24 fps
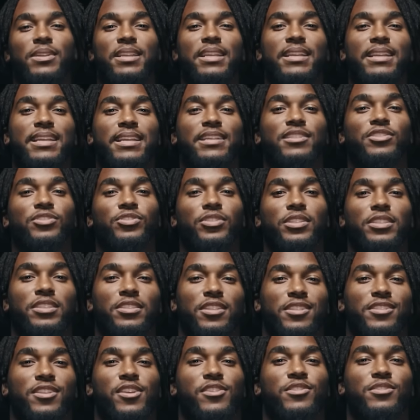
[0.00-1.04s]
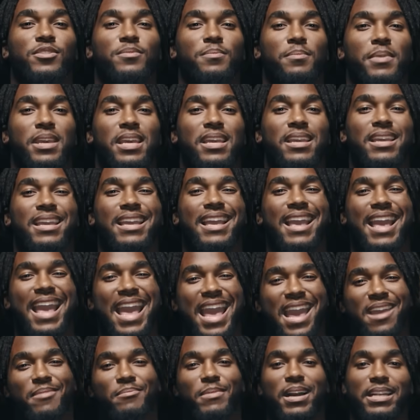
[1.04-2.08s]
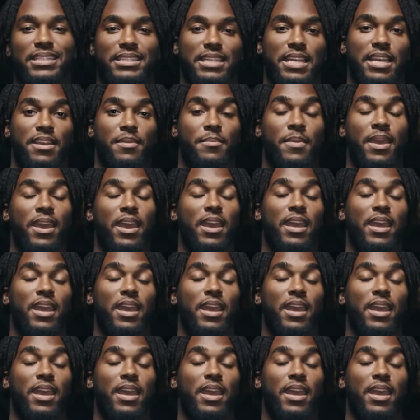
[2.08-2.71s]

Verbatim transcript: with an injury just hurts me and my team,